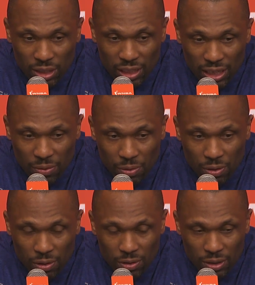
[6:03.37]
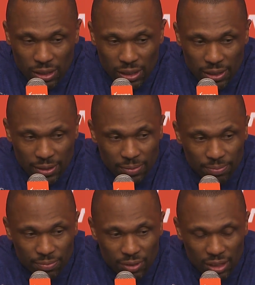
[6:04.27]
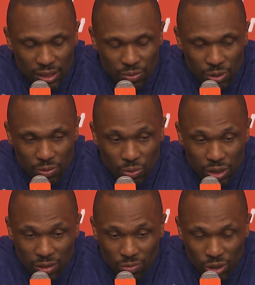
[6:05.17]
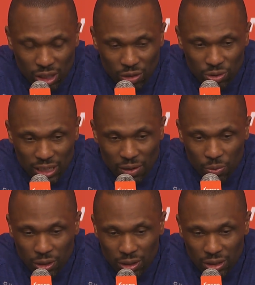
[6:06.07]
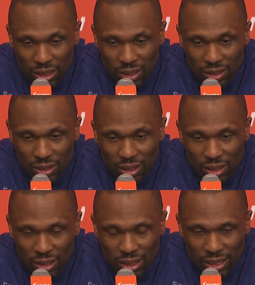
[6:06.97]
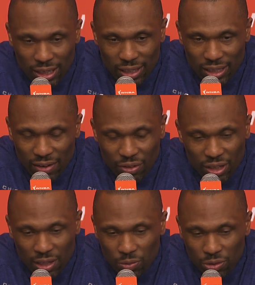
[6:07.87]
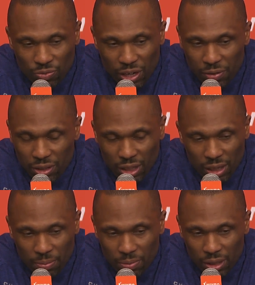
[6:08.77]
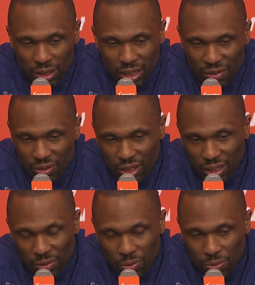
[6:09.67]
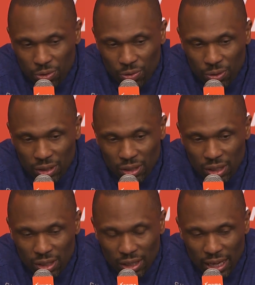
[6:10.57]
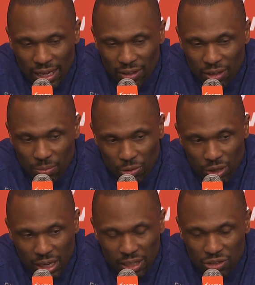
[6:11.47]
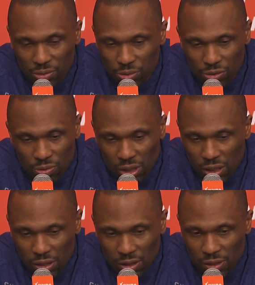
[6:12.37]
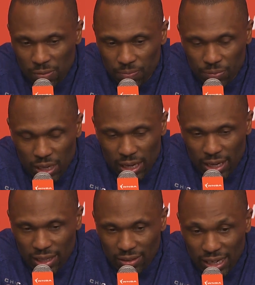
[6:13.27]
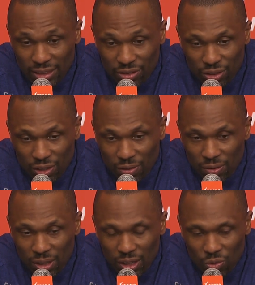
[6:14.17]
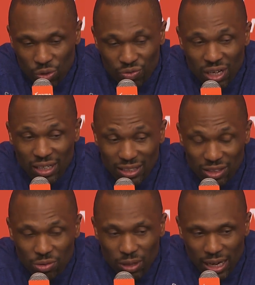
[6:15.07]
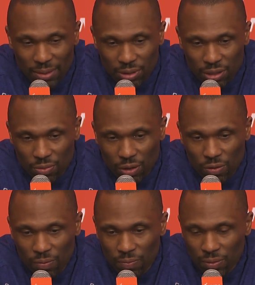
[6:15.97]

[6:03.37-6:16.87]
and they were we closed out with intent, and everything was very deliberate in everything that we were doing. And the communication was really good, and that's, you know, we've done it 2 games in a row.